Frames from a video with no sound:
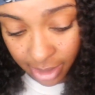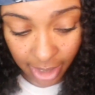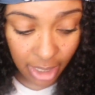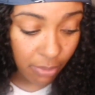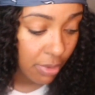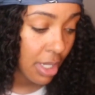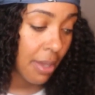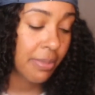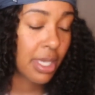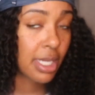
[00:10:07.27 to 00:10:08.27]
Like, it would
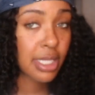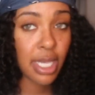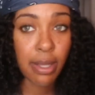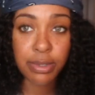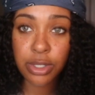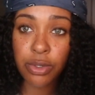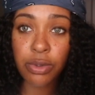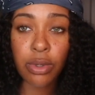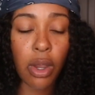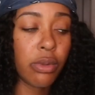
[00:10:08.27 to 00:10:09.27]
not be anytime
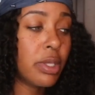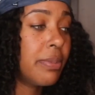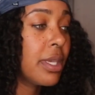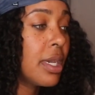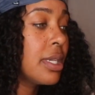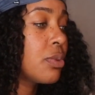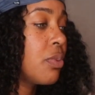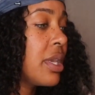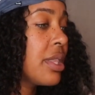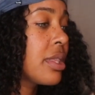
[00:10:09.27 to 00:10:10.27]
soon, only because
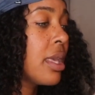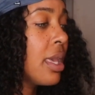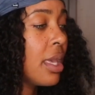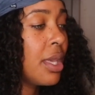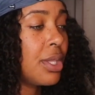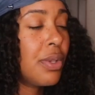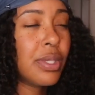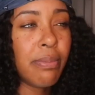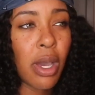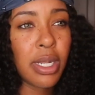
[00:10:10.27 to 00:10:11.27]
with
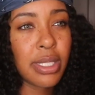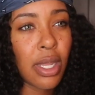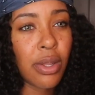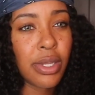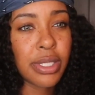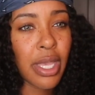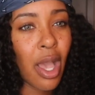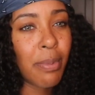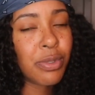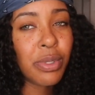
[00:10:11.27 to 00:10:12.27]
using Monistat on your
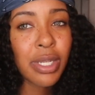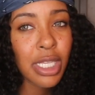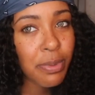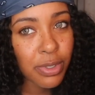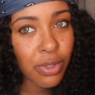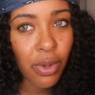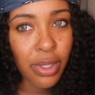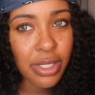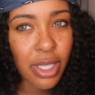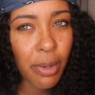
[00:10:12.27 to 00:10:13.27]
scalp, it's really not supposed to go on
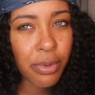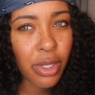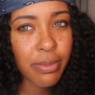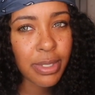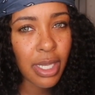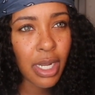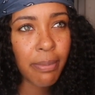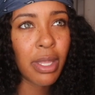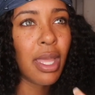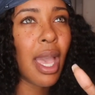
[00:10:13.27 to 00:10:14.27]
your scalp, you get what I'm saying? I
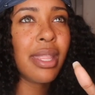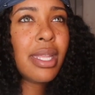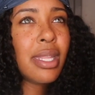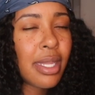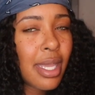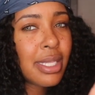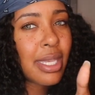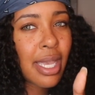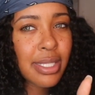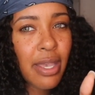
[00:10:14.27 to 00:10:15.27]
mean, at the end of the day, it's
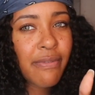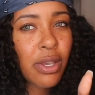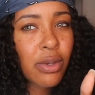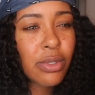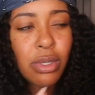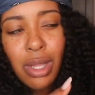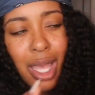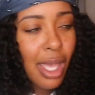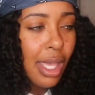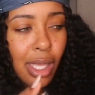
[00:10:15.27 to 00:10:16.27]
an antifungal, so
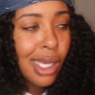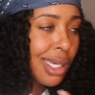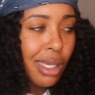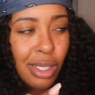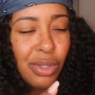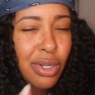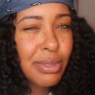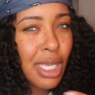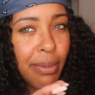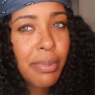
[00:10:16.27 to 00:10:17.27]
like, you know what I'm saying?